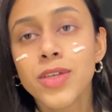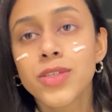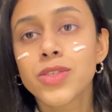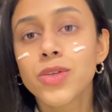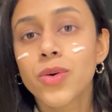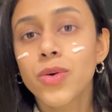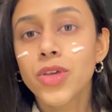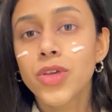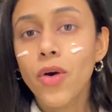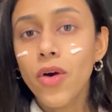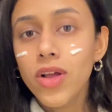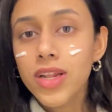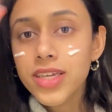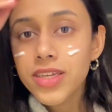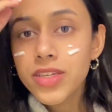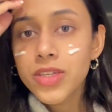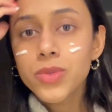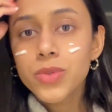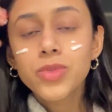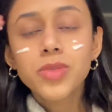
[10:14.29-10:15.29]
so you all
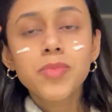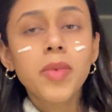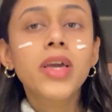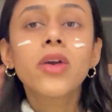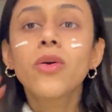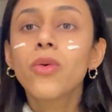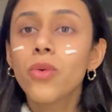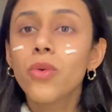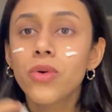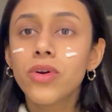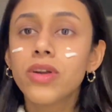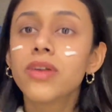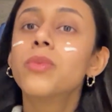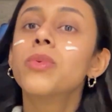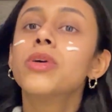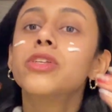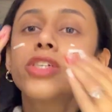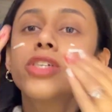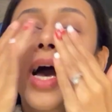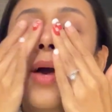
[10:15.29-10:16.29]
can use my code,
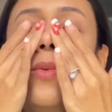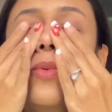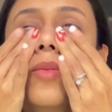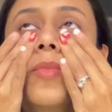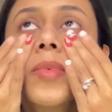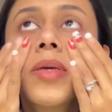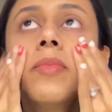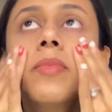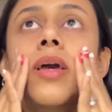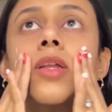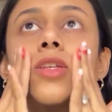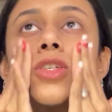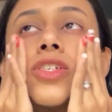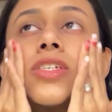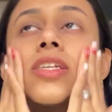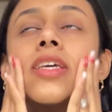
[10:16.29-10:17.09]
which I will be mentioning